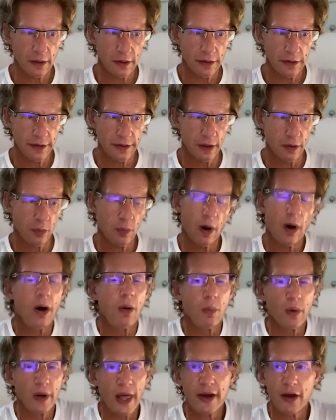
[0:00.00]

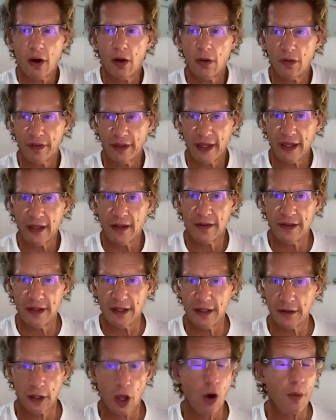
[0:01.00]
what I call
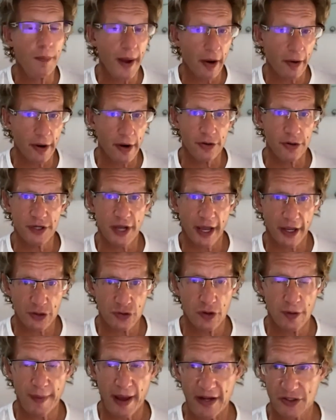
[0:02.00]
the low barrier to
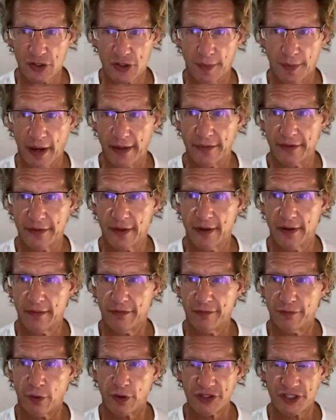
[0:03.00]
entry mastermind, the
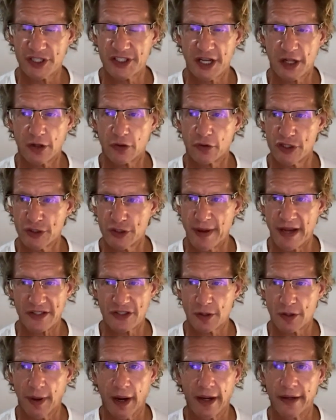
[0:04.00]
Force Acceleration
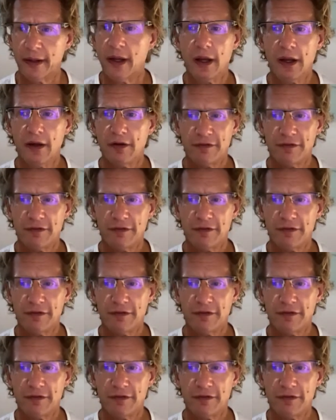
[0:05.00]
Mastermind,